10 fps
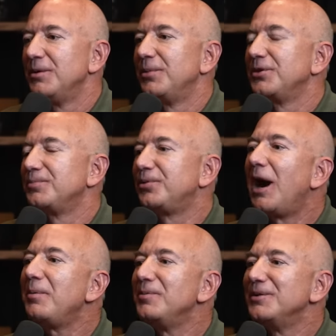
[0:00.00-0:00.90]
but the
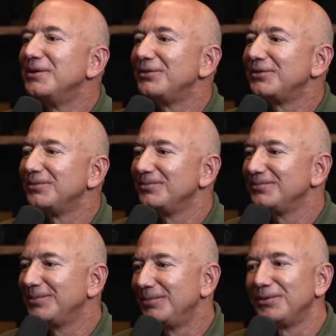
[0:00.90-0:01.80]
problem is
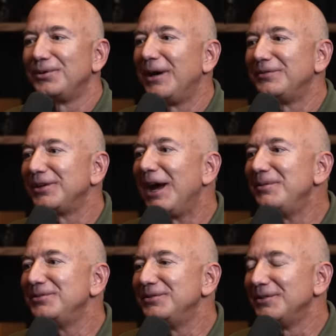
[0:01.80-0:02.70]
people don't have
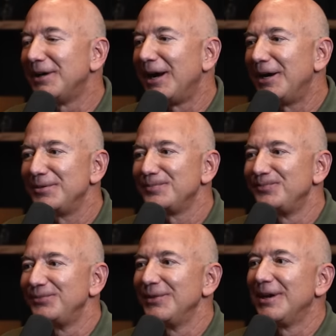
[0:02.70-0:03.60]
time to do that.
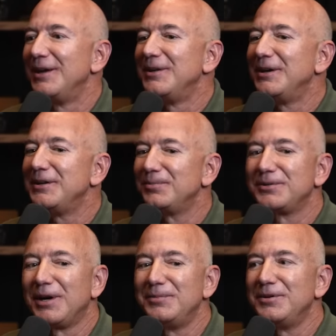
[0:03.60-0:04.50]
And they end
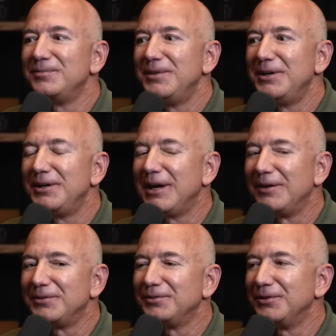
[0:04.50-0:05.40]
up coming to the meeting
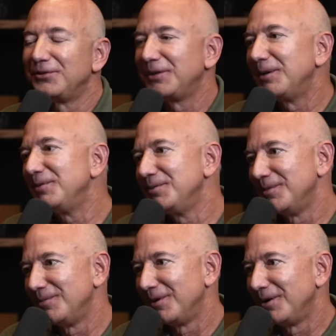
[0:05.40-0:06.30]
having only skimmed the
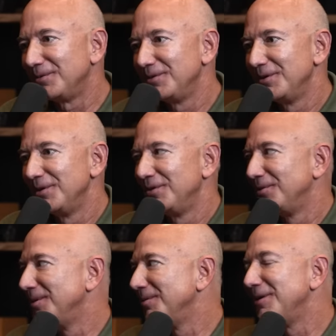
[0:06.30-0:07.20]
memo,
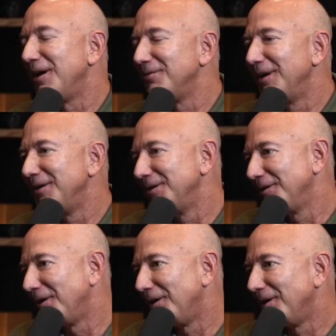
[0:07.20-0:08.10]
or maybe not read it at
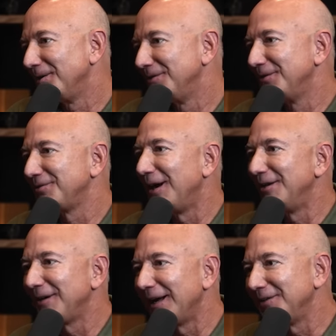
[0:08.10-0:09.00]
all, and they're trying
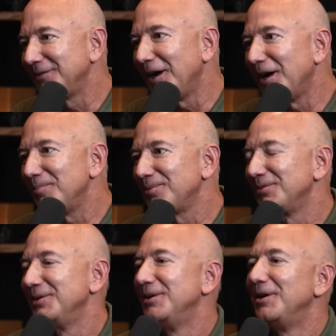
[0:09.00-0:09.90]
to catch up.
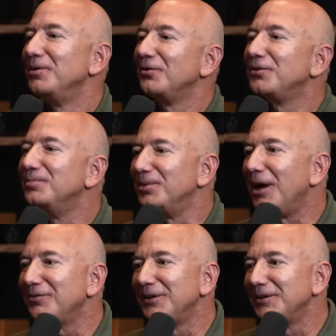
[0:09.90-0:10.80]
And they're also
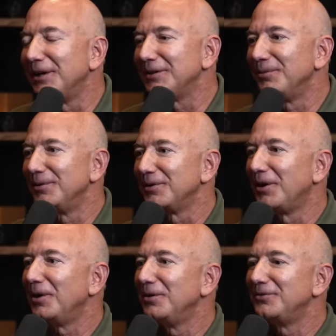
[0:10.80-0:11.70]
bluffing like they were in
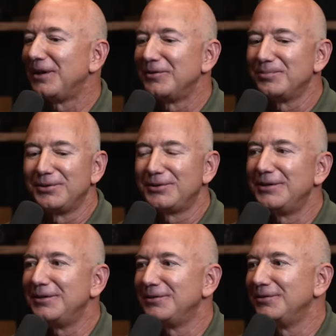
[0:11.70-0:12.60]
college, having
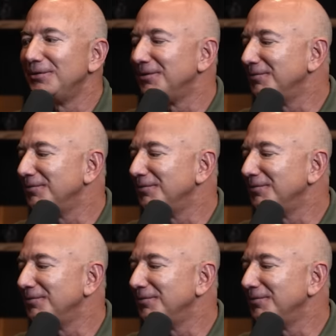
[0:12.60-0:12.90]
pretended to do the